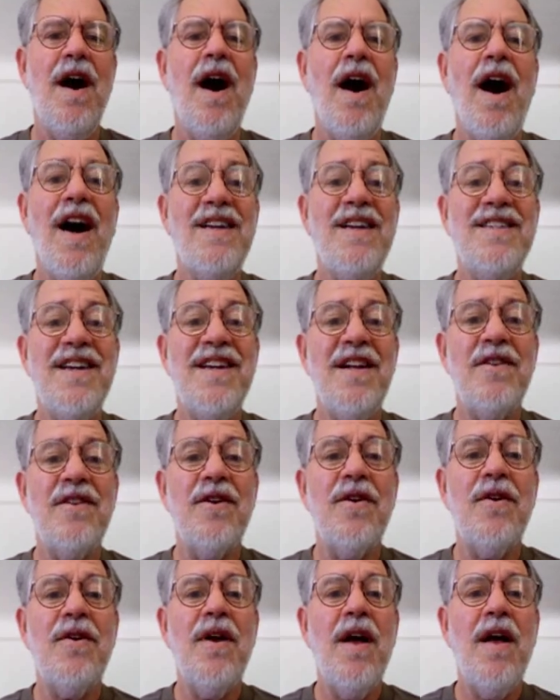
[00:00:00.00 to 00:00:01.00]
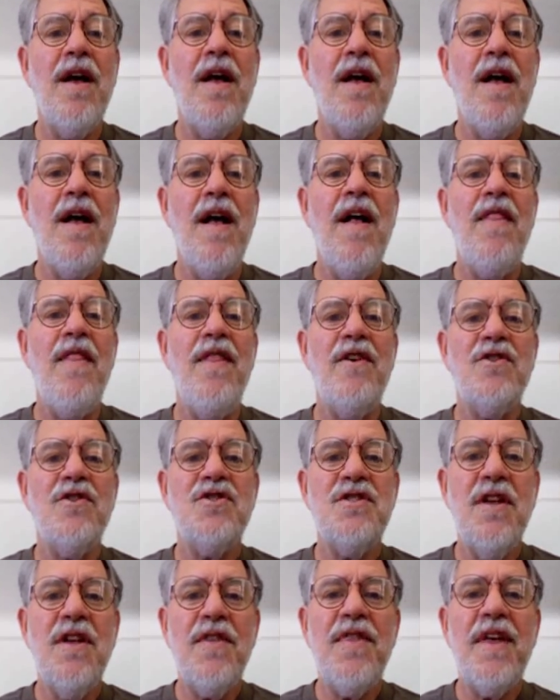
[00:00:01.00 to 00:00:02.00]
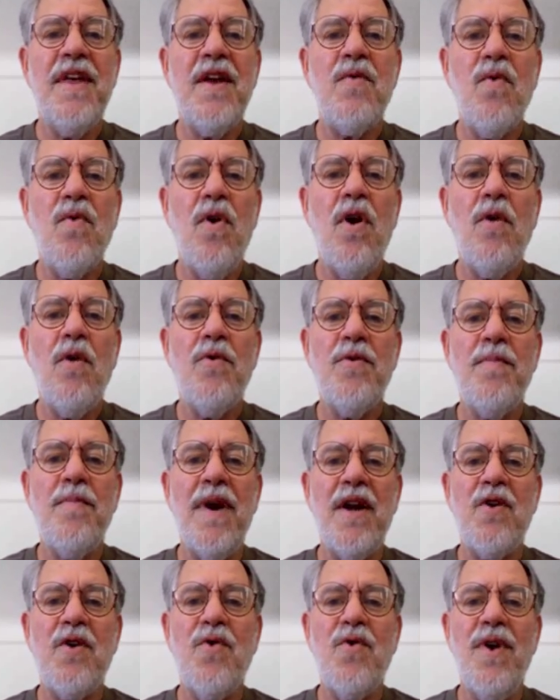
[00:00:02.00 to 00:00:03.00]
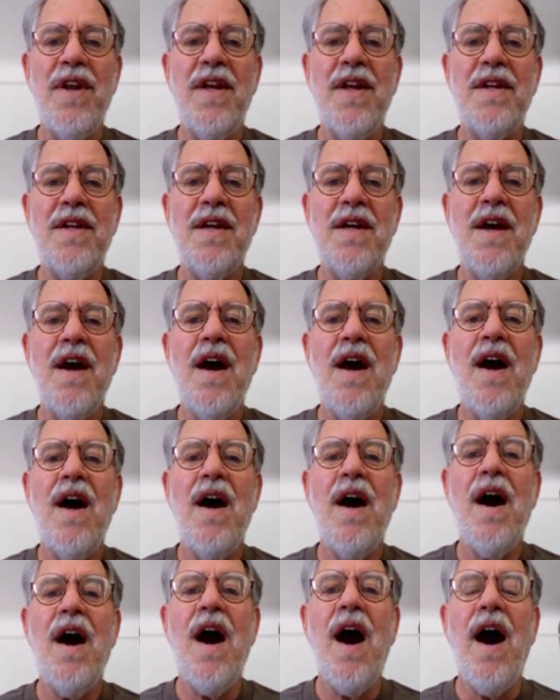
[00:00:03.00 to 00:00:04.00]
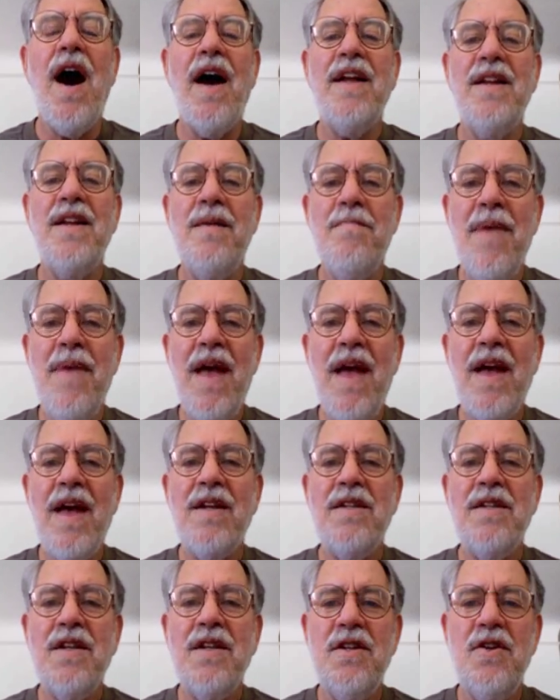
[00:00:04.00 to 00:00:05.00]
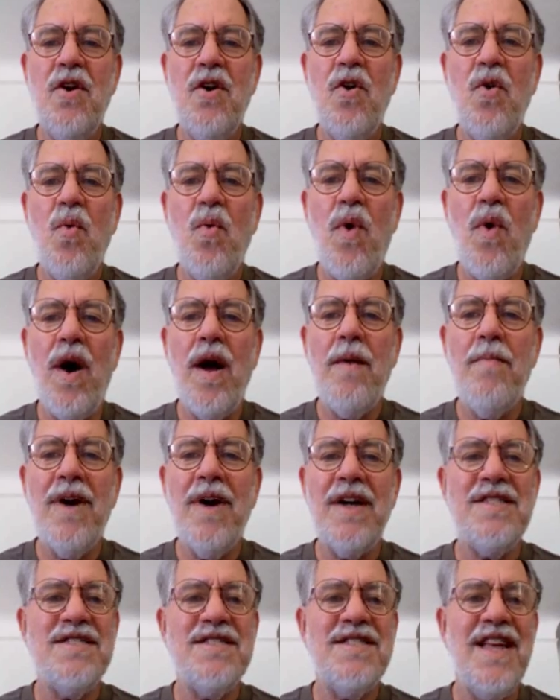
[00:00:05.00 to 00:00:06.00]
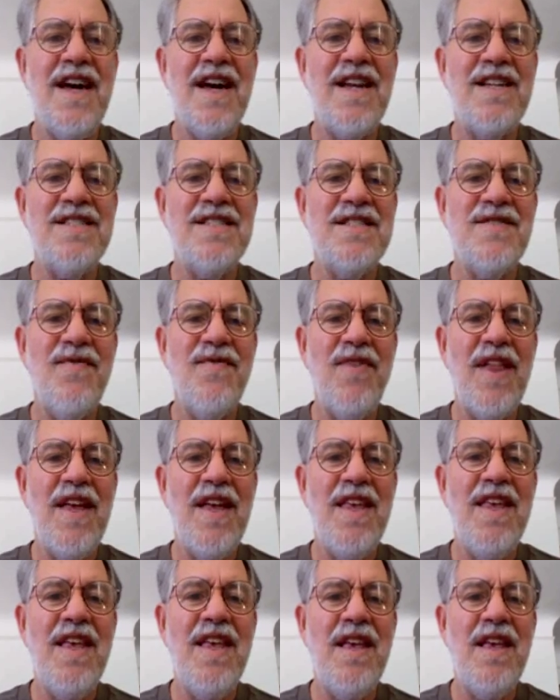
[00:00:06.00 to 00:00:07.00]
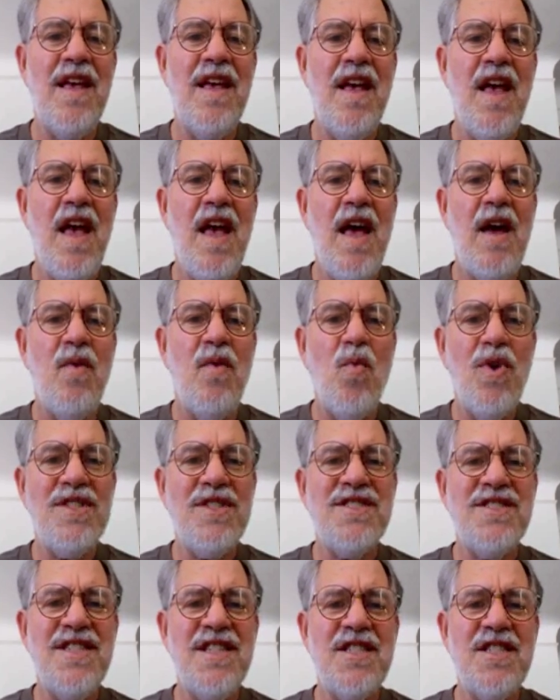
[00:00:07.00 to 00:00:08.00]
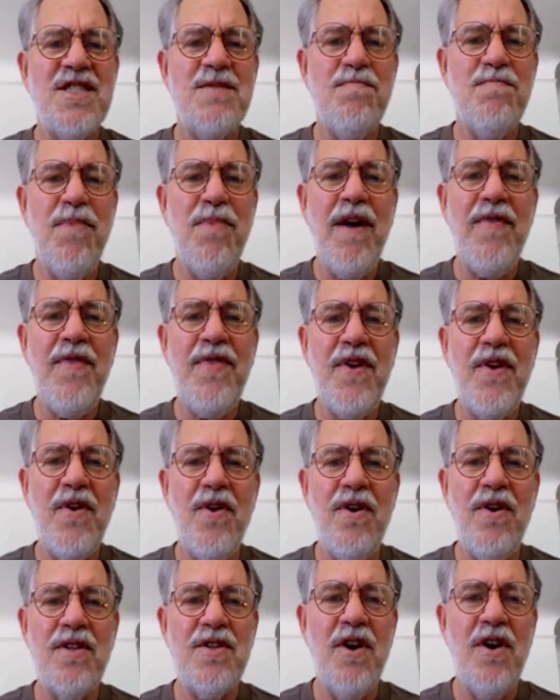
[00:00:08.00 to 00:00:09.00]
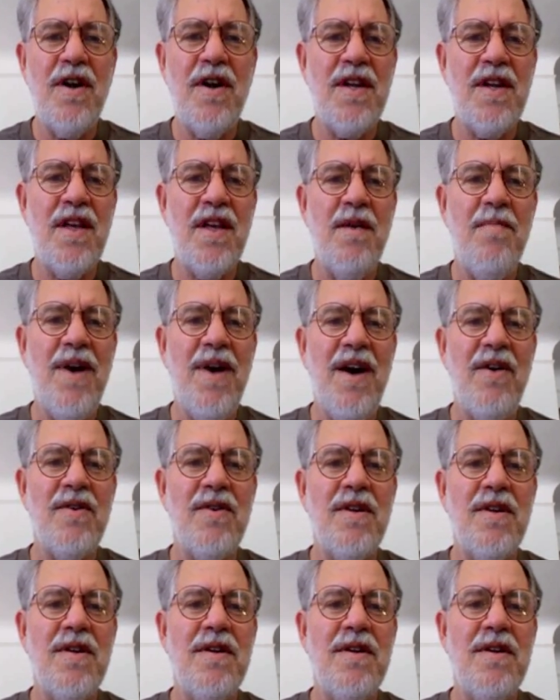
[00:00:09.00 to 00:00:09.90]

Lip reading: I tell her there's nothing wrong with my credit. I demand to know why my status is flaky. And what's this spot they're all talking about?